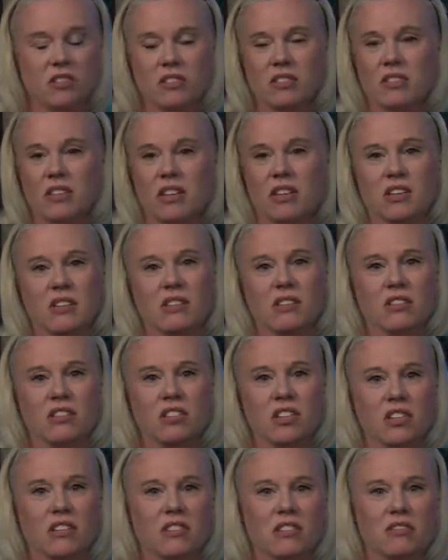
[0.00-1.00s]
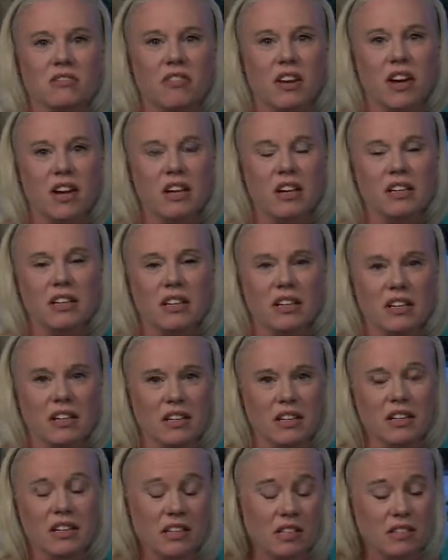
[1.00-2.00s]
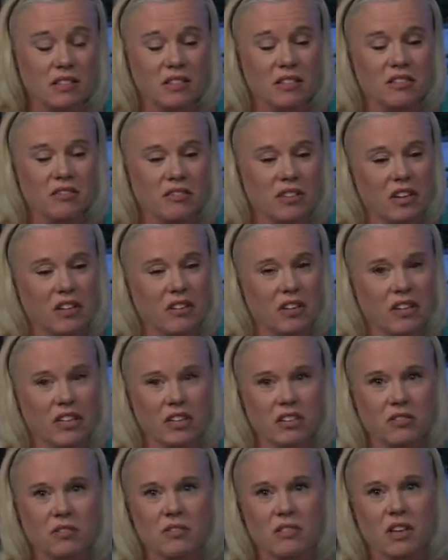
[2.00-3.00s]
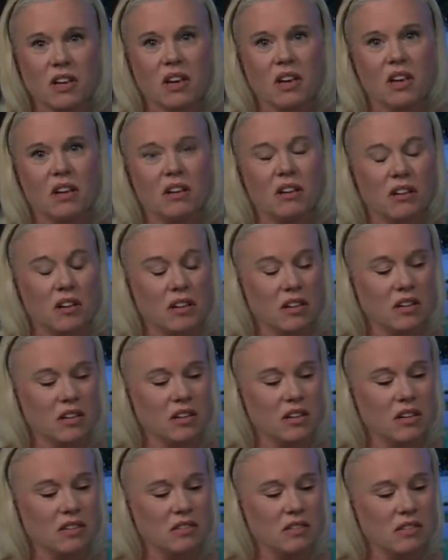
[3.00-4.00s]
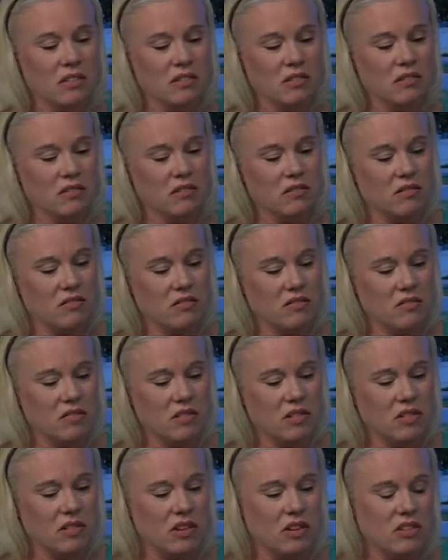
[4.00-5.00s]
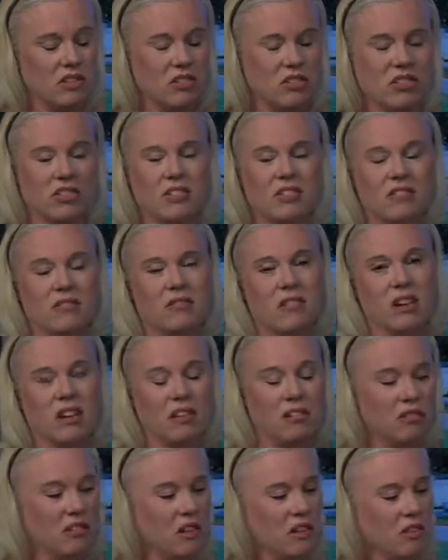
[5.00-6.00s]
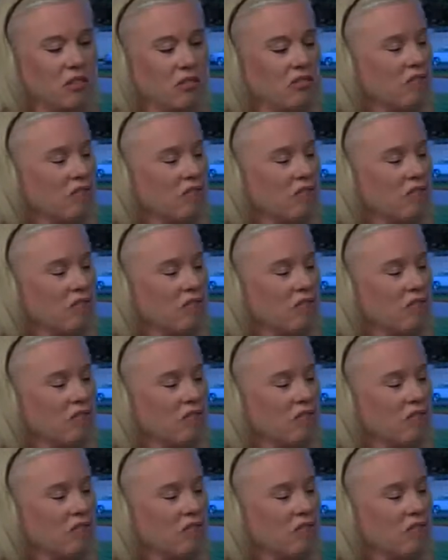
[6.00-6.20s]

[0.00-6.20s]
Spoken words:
isn't justified, and it isn't fair, like you say, and it's just, I don't know.